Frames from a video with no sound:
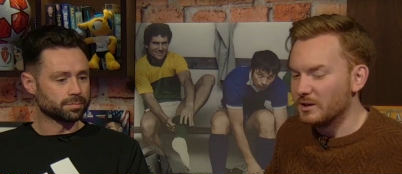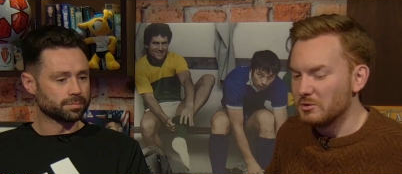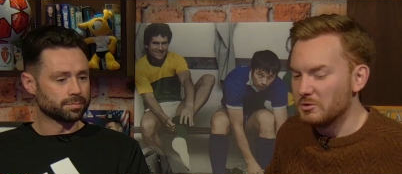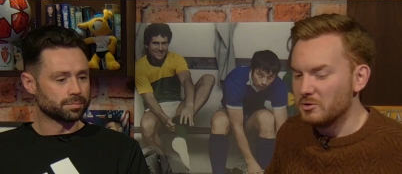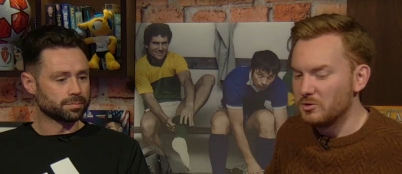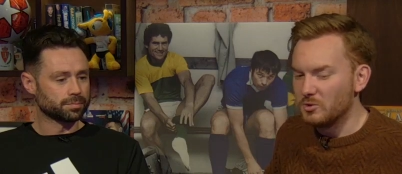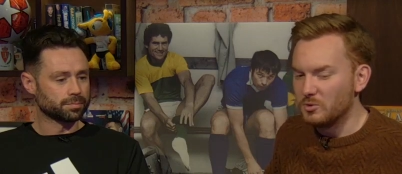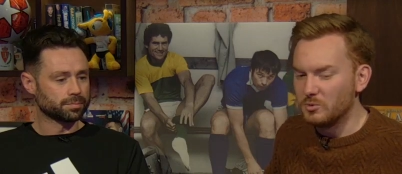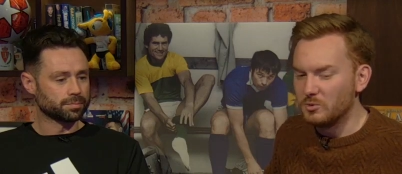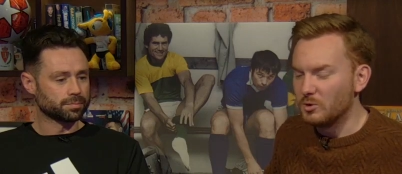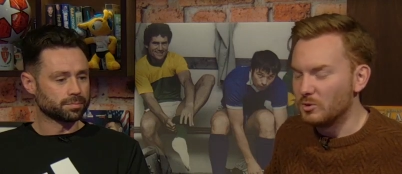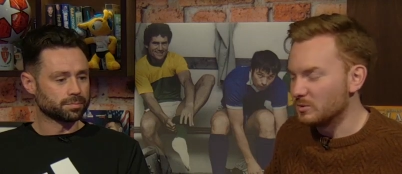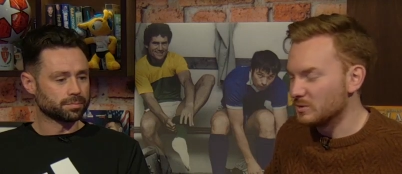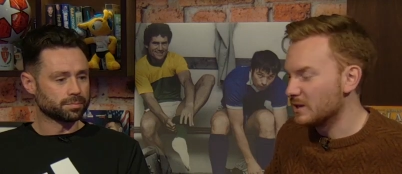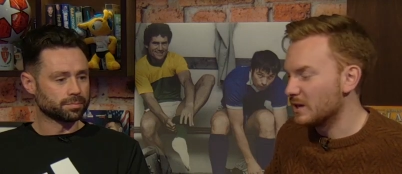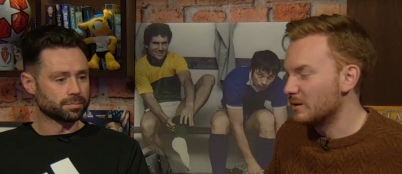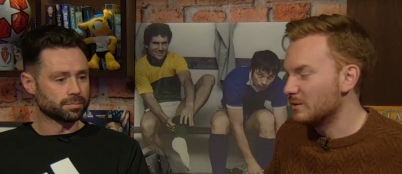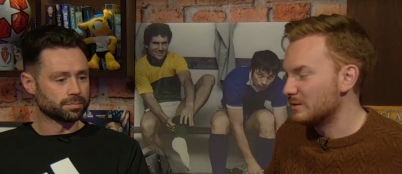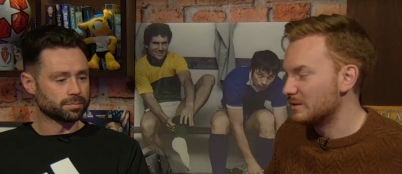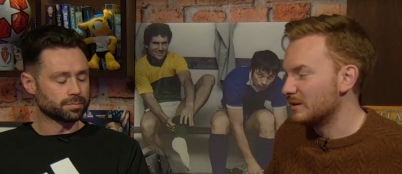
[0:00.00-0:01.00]
Speaker 1: in who knows
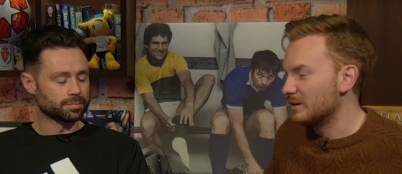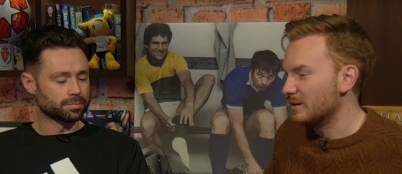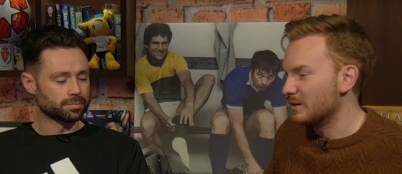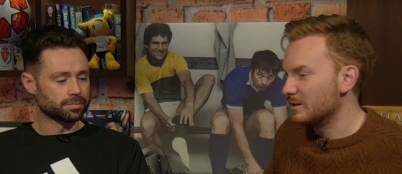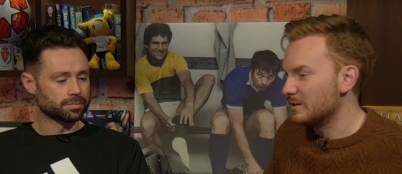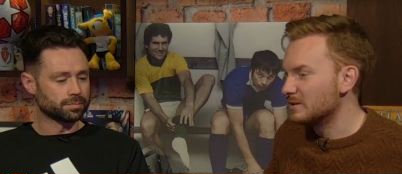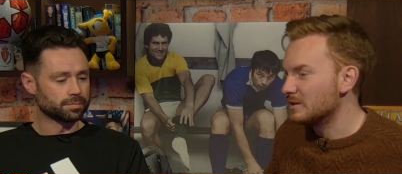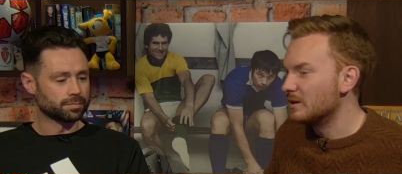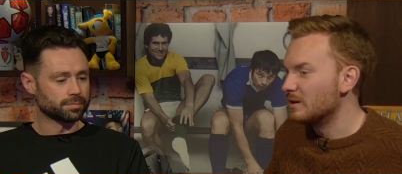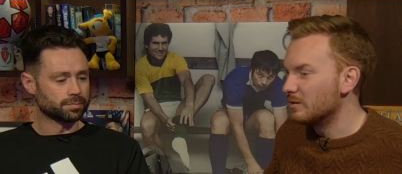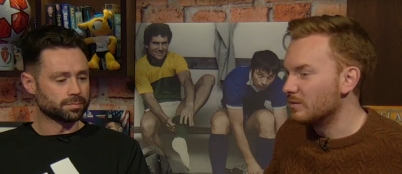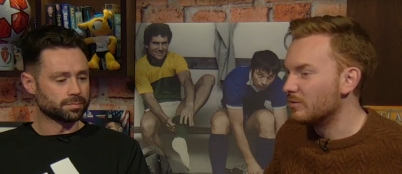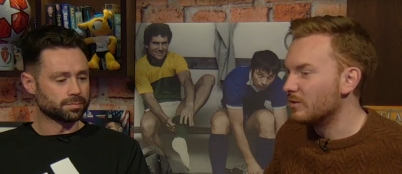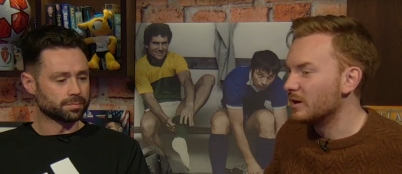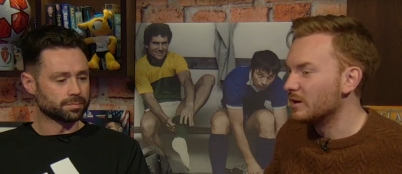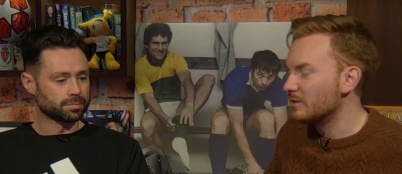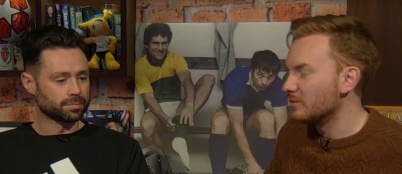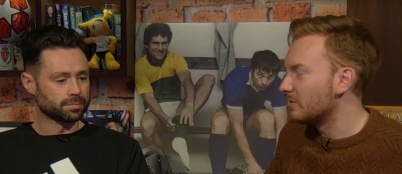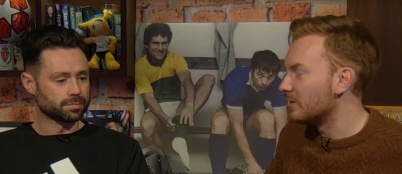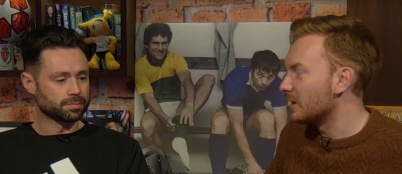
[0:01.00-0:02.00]
how to
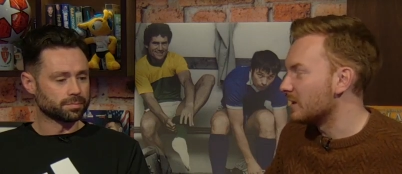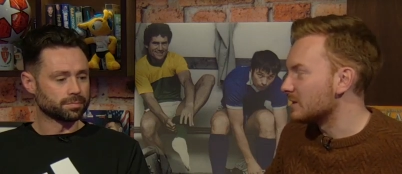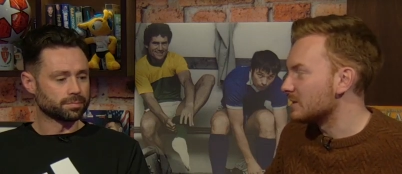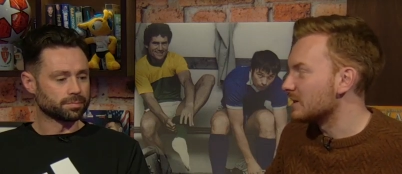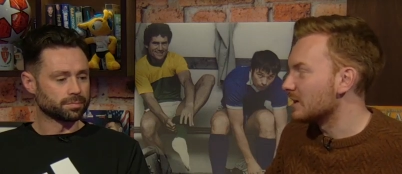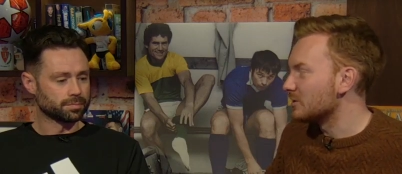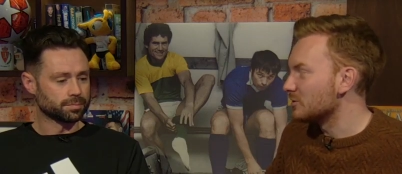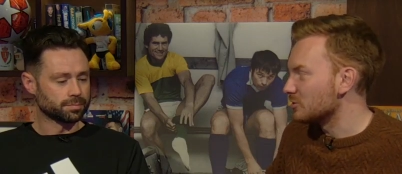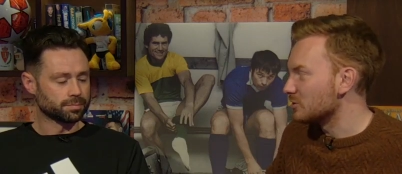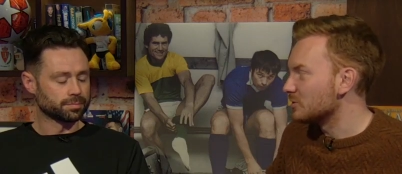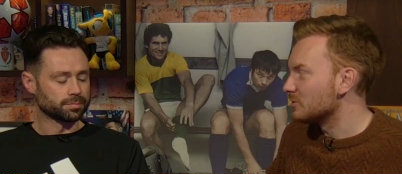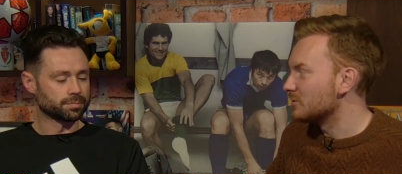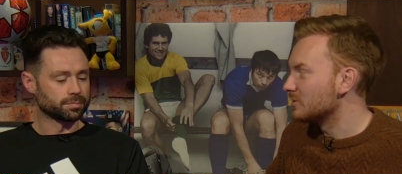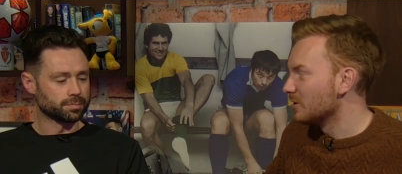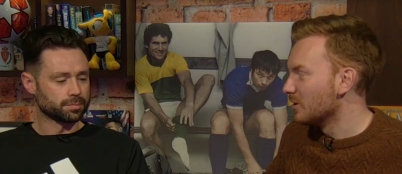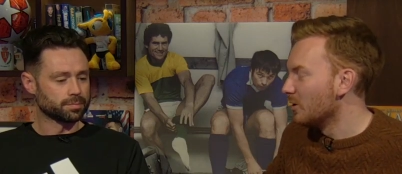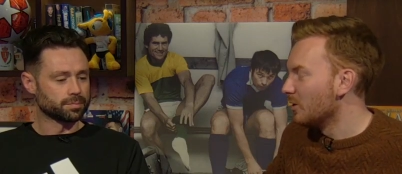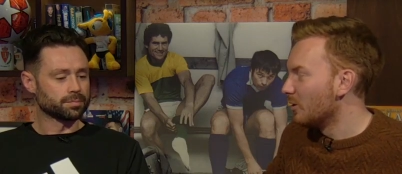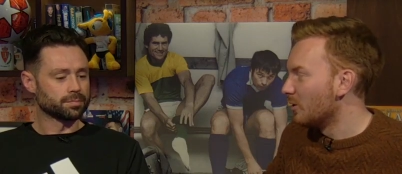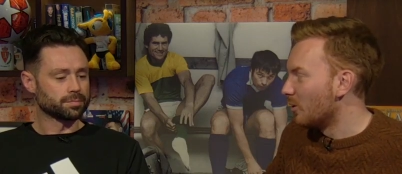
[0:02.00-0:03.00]
solidify defence and just
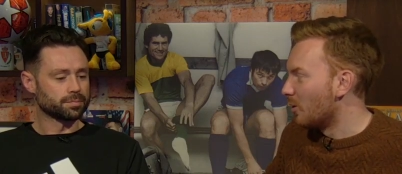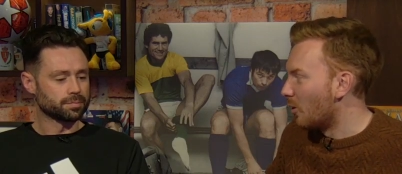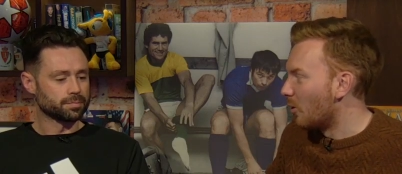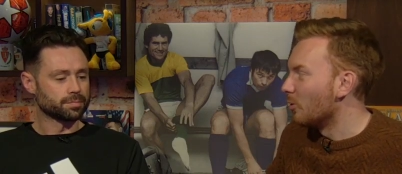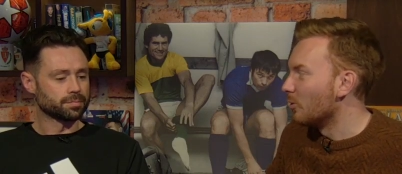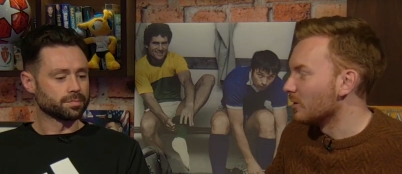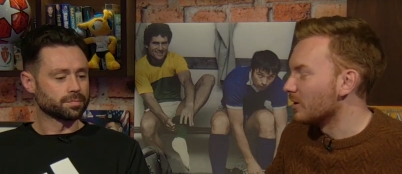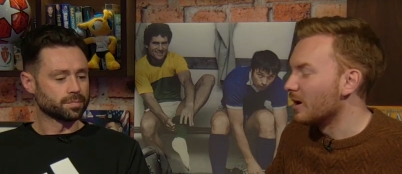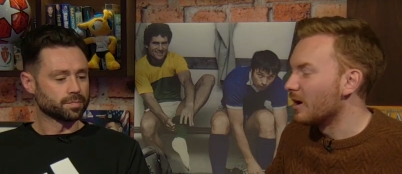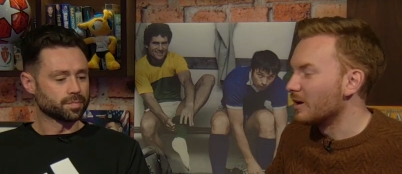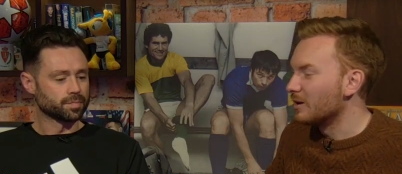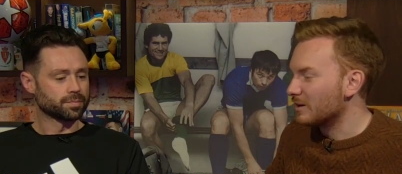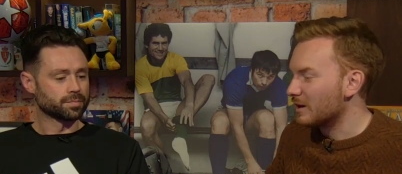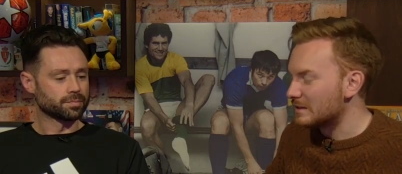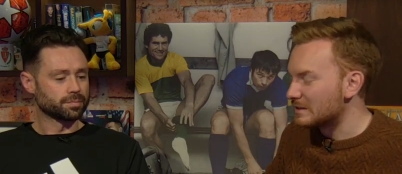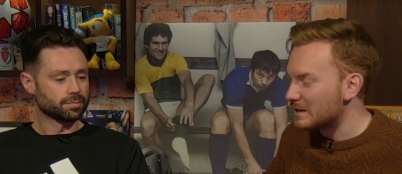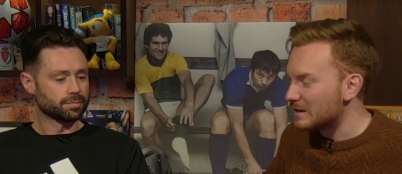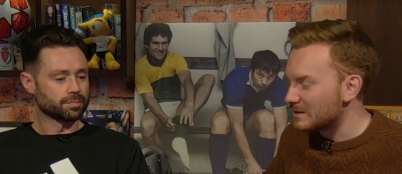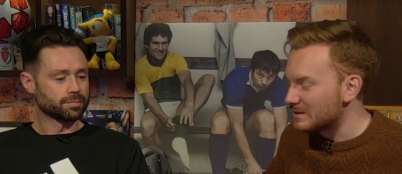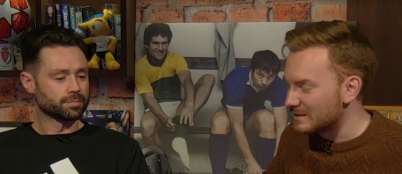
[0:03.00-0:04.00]
hold on,
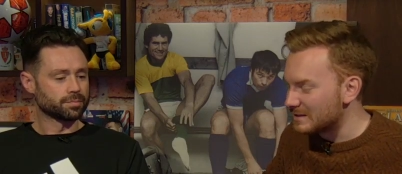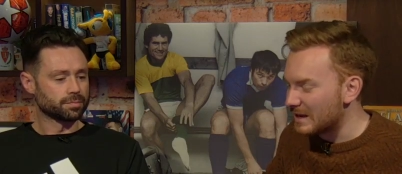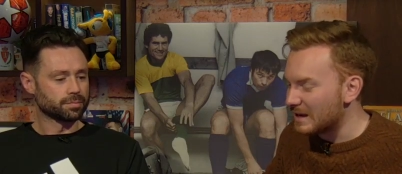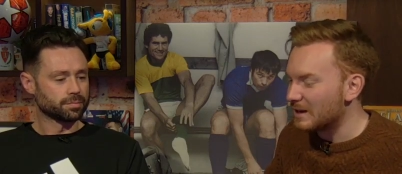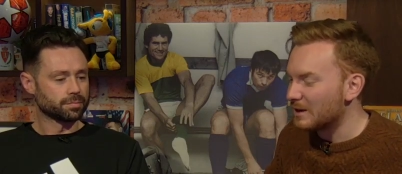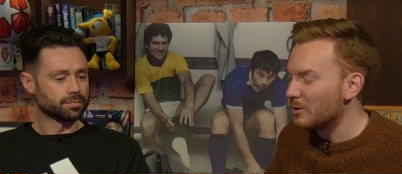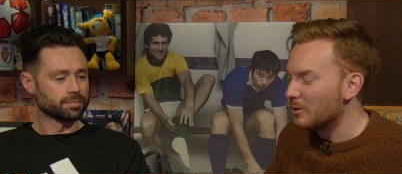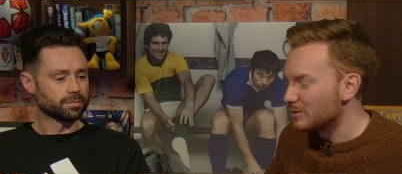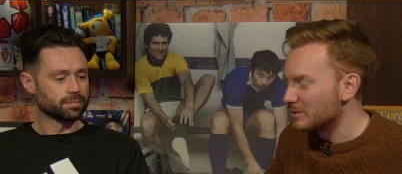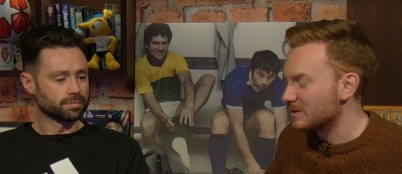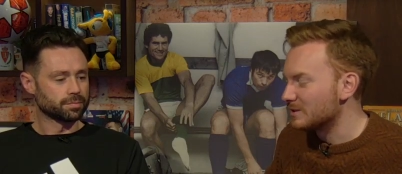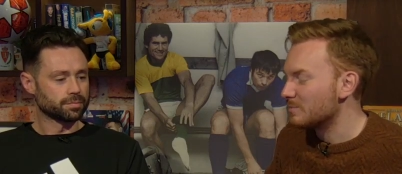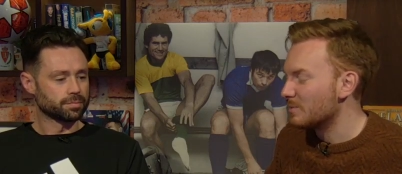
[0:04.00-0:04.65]
concede as little goals as